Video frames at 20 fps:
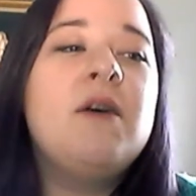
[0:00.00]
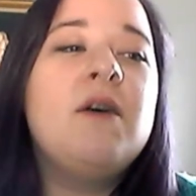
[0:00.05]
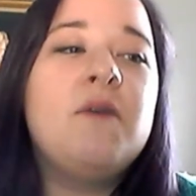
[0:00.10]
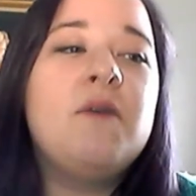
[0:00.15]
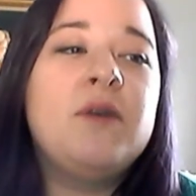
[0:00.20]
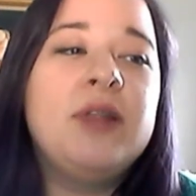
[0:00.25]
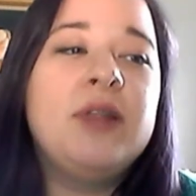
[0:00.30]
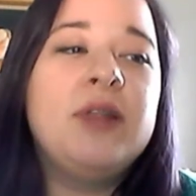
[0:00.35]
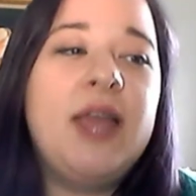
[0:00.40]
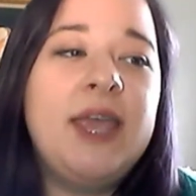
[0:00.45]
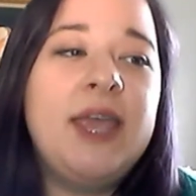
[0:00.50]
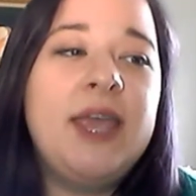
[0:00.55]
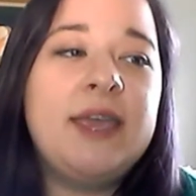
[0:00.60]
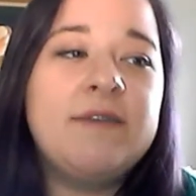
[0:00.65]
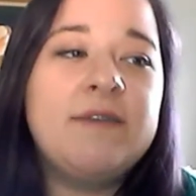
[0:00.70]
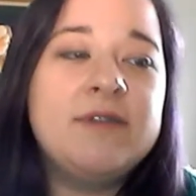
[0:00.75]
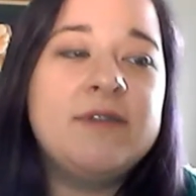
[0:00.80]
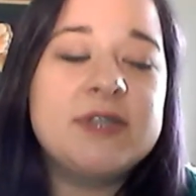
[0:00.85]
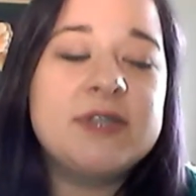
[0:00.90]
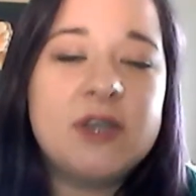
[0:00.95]
or like
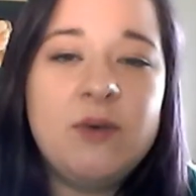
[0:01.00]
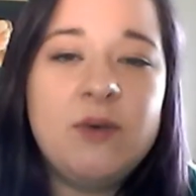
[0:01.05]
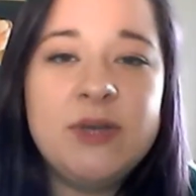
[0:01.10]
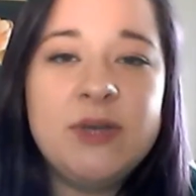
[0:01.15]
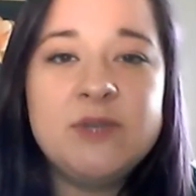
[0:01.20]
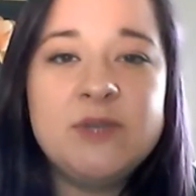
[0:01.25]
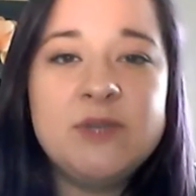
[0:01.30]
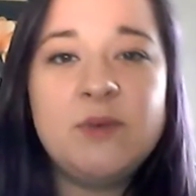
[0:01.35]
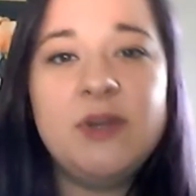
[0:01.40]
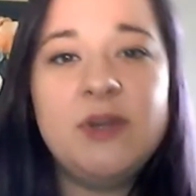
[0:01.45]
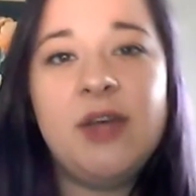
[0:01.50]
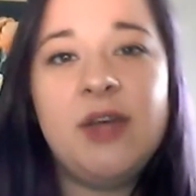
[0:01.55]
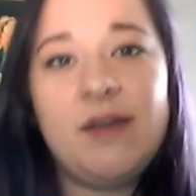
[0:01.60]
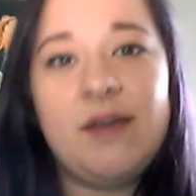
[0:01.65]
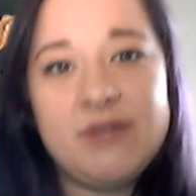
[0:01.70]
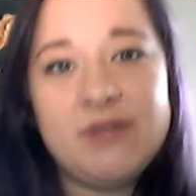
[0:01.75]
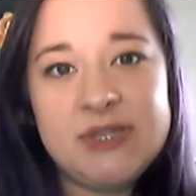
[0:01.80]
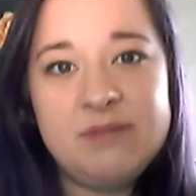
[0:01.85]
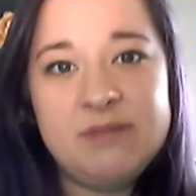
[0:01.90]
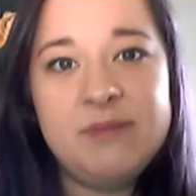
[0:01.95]
if it's a quiz one, you'll have
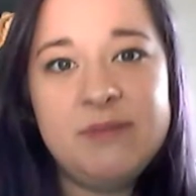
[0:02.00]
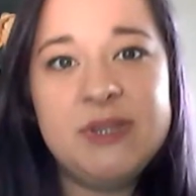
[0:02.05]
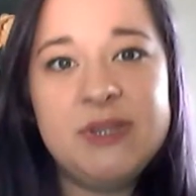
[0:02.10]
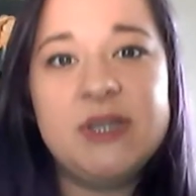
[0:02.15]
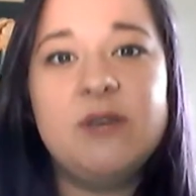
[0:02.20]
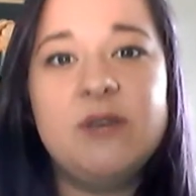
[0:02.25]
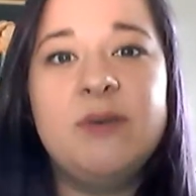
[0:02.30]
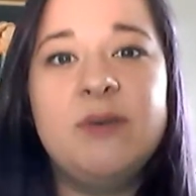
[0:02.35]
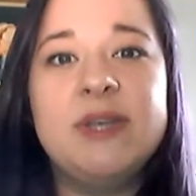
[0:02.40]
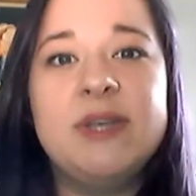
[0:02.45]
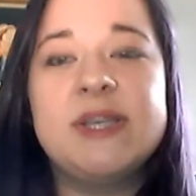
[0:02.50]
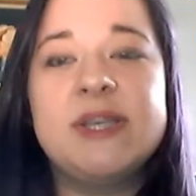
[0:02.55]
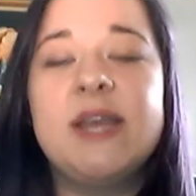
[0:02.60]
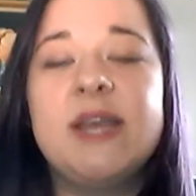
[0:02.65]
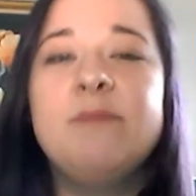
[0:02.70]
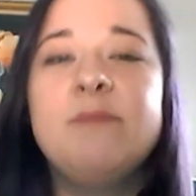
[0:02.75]
to submit the quiz.